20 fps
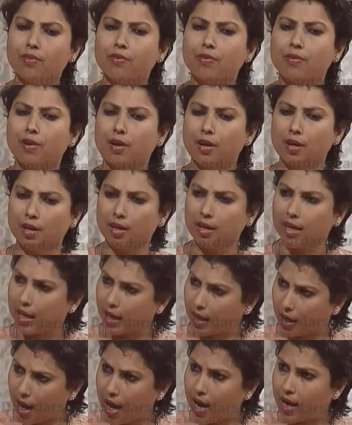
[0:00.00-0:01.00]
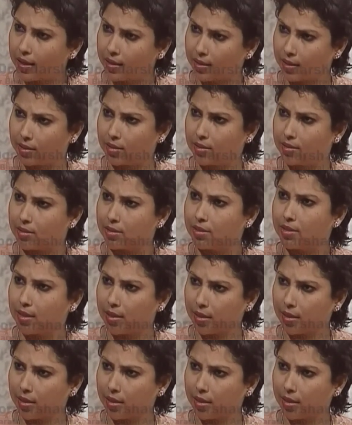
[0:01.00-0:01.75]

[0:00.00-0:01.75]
of decline that has mm-hmm.